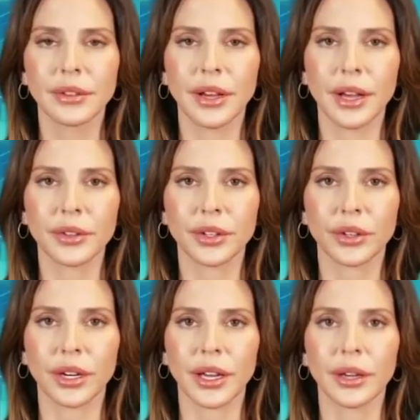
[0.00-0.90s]
After
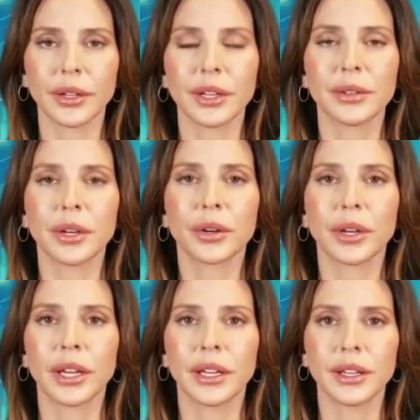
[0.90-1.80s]
your account has been
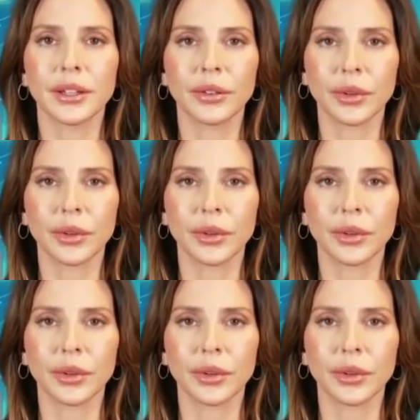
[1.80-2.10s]
created,